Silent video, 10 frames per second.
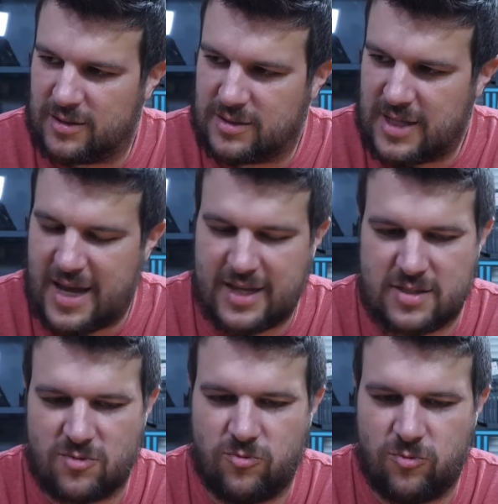
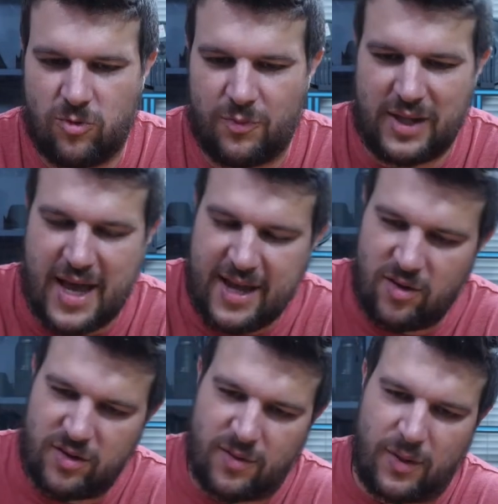test, we'll be
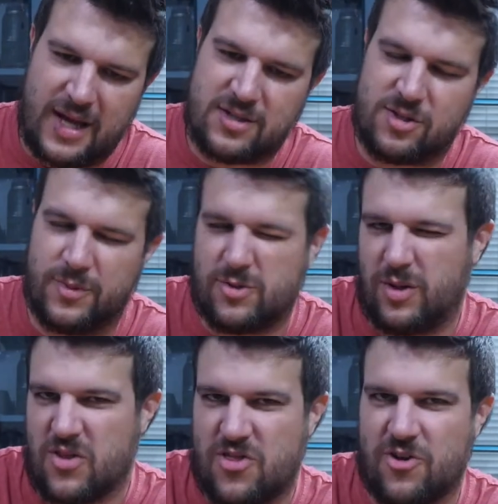angling the blaster
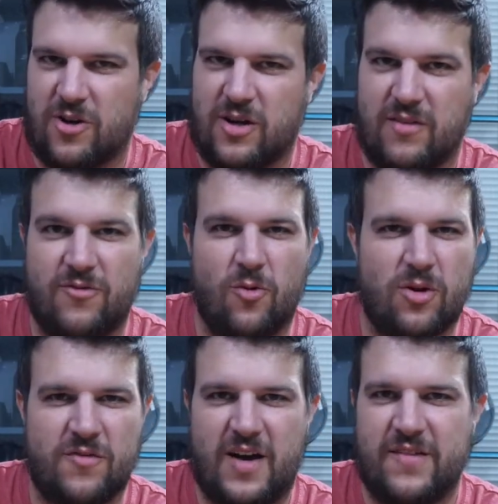between 30 and
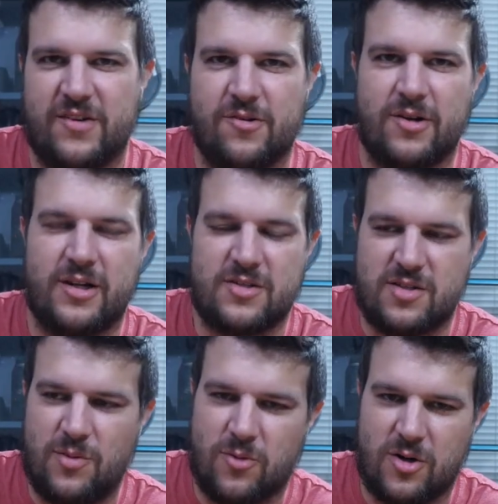45 degrees,
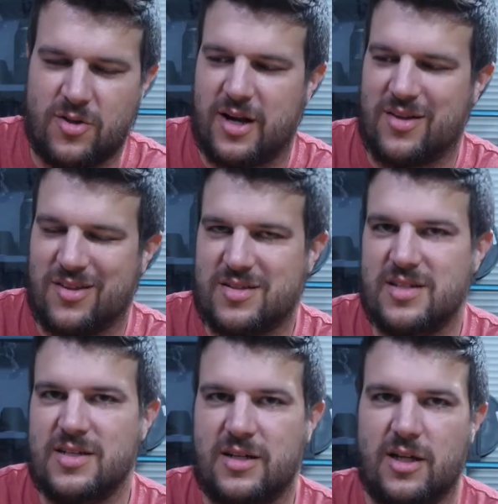somewhere in there. This
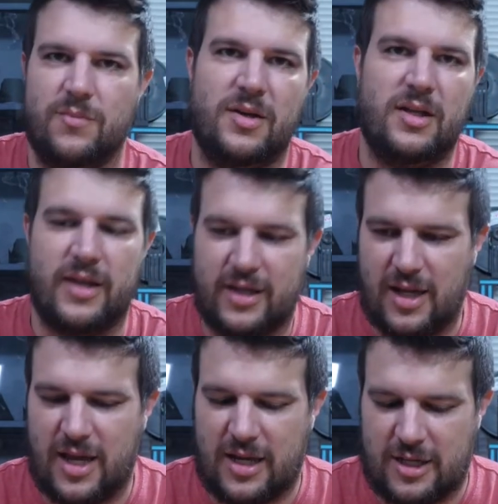isn't going to be like
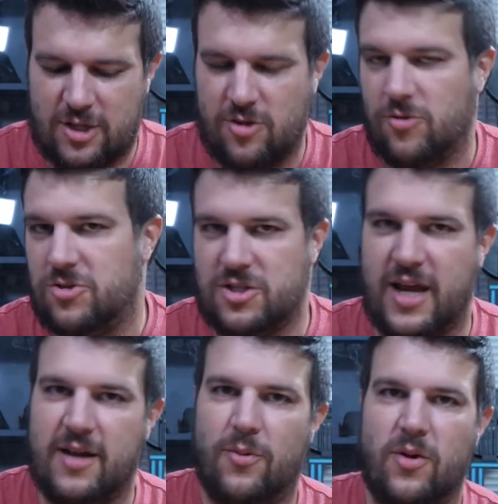a huge
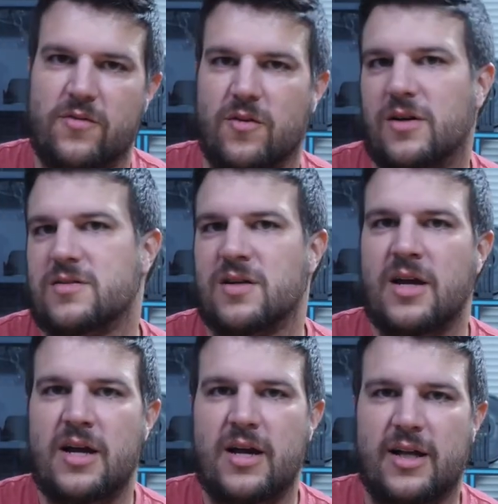data point for us.
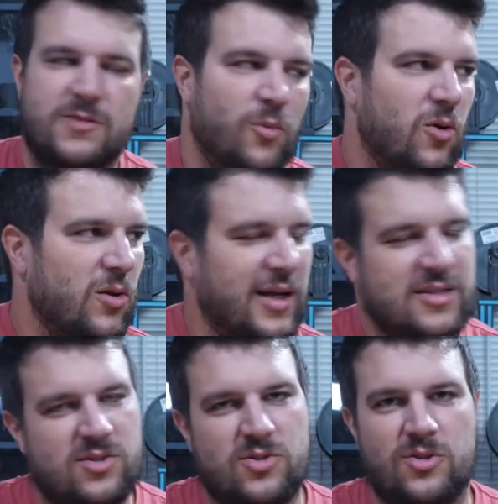It's more or
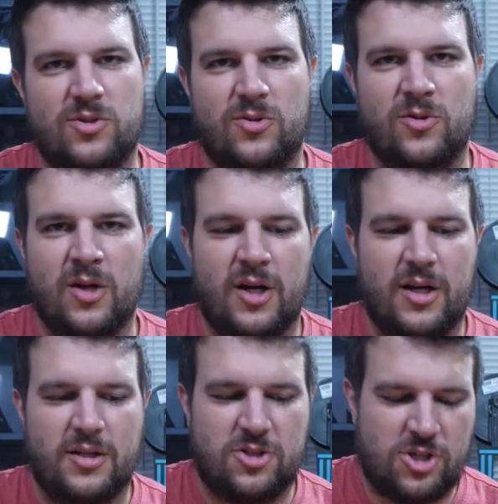less to
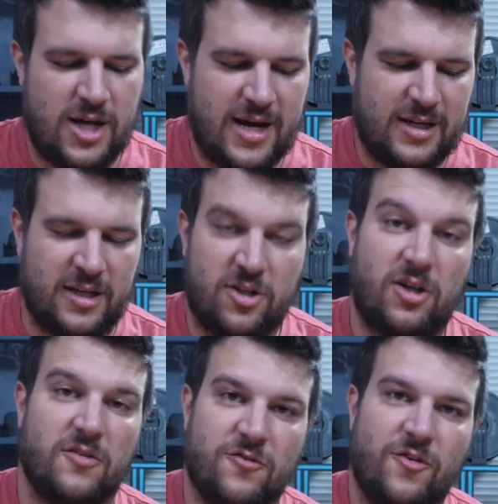check and
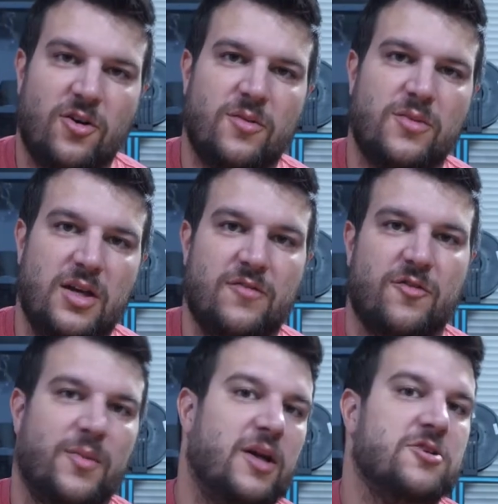confirm the
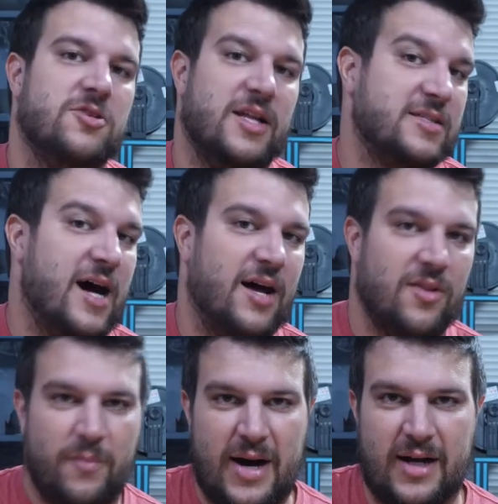information that's on
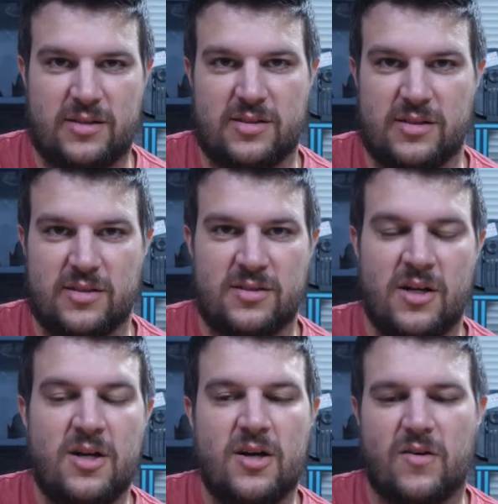the boxes,
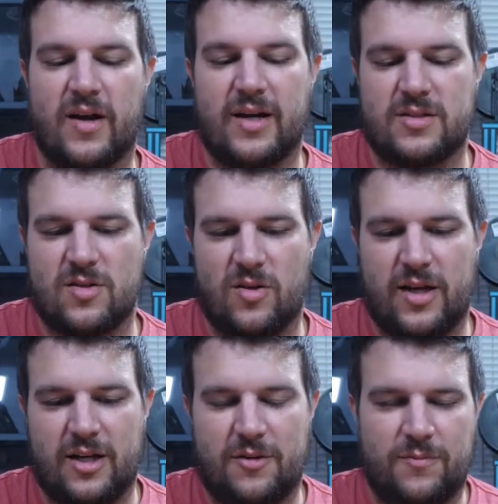right? So
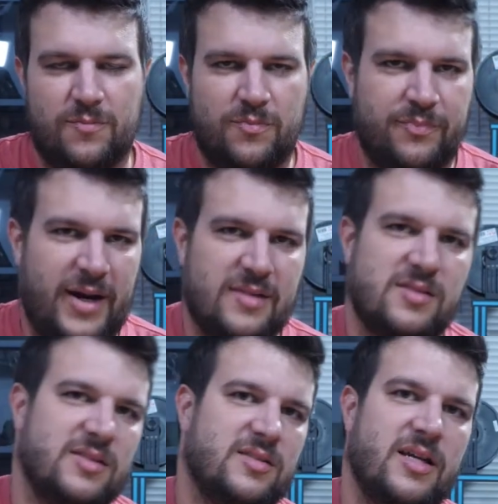like
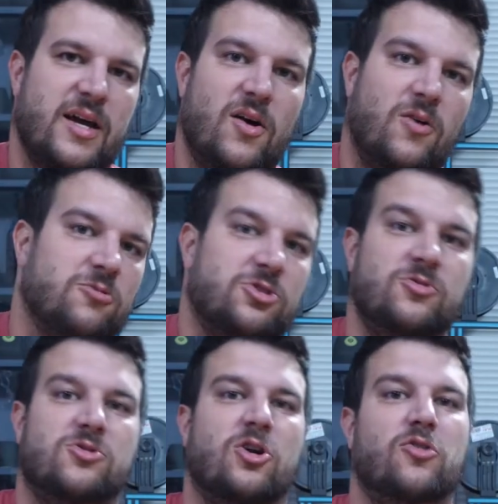boxes that say, oh,
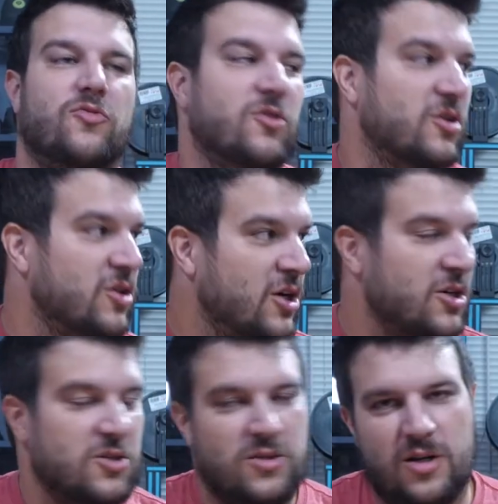shoots over
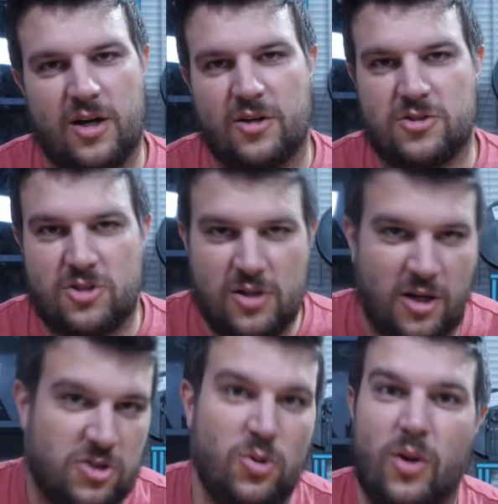
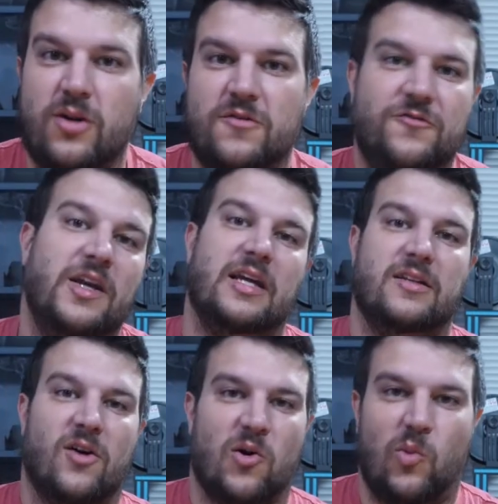200 feet
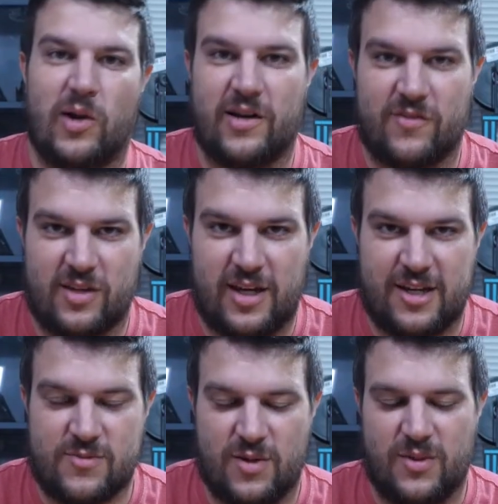or whatever the
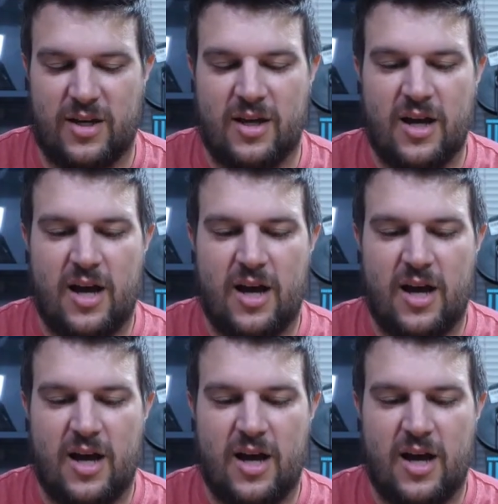case may be.